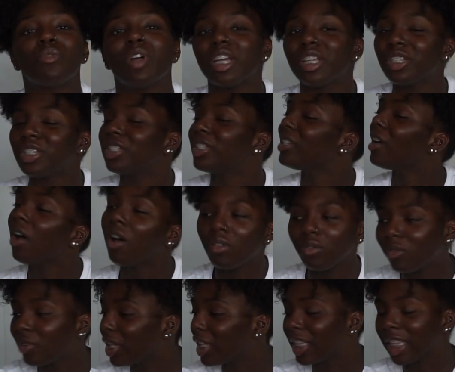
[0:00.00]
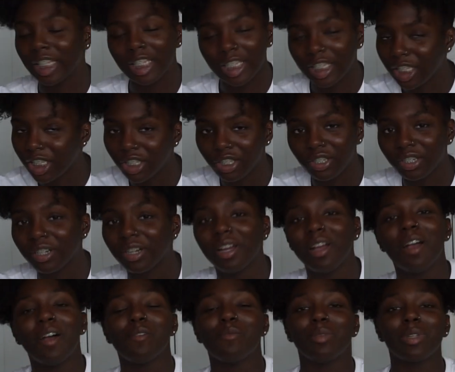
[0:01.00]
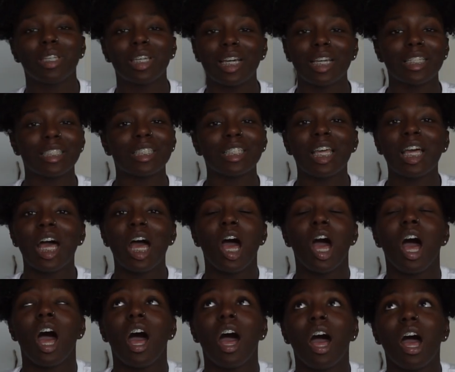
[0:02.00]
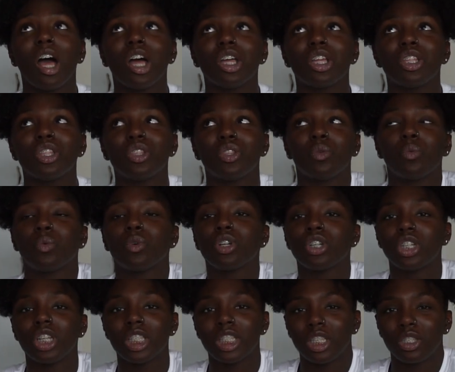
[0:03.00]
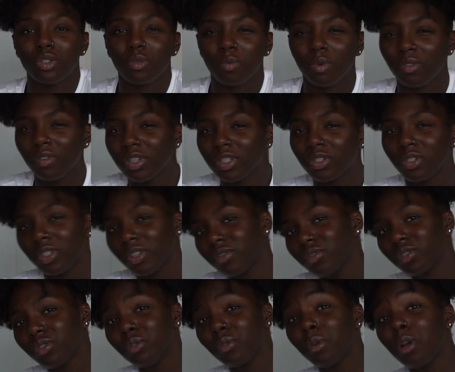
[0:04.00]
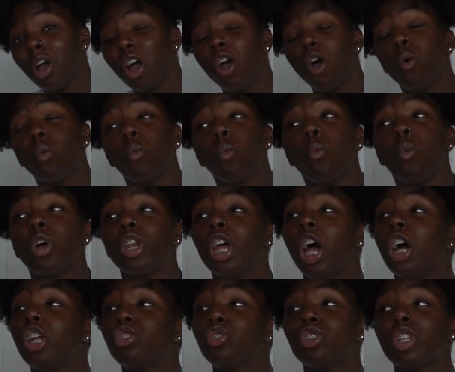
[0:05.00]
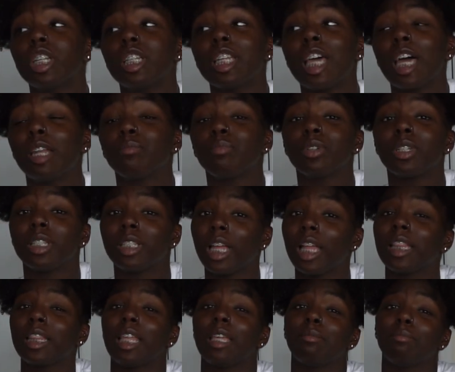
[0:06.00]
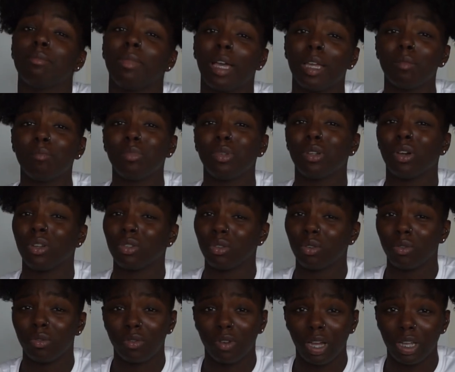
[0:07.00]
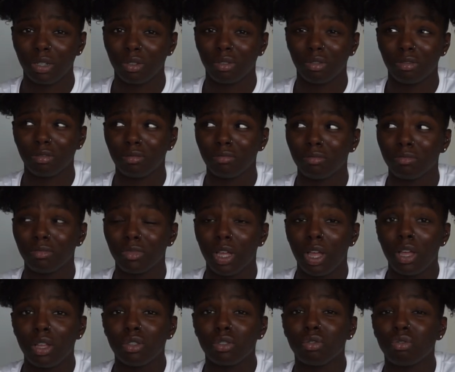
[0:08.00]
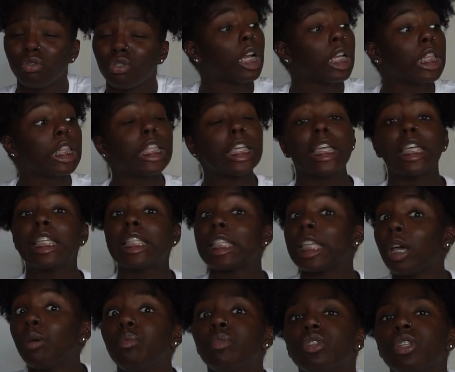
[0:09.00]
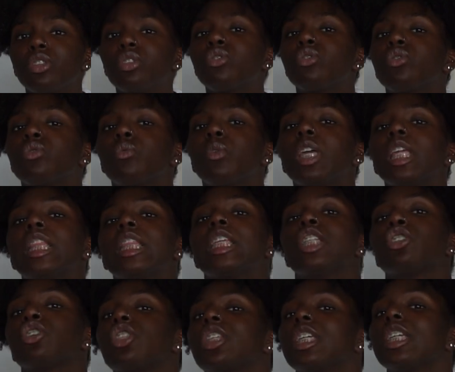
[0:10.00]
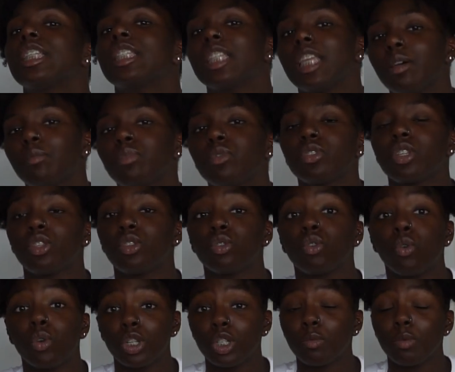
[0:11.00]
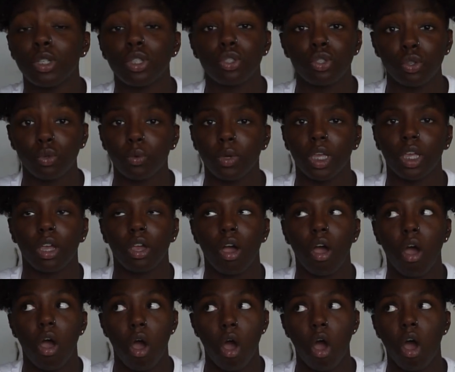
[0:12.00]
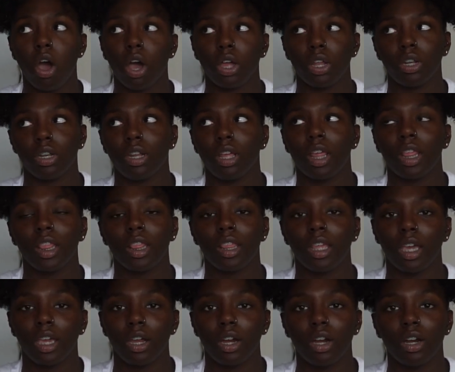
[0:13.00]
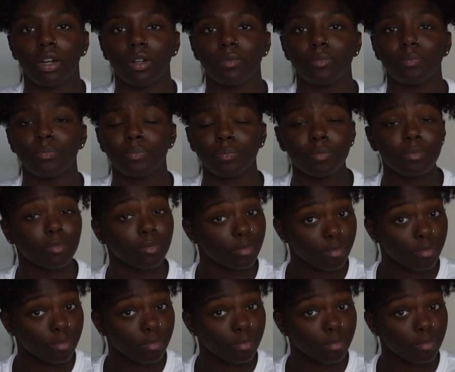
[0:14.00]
for the rest of the year, because the worksheets that your professor gives you, 110% they might be on your final. Or the examples that they're doing, these are the examples that they're going to be doing on their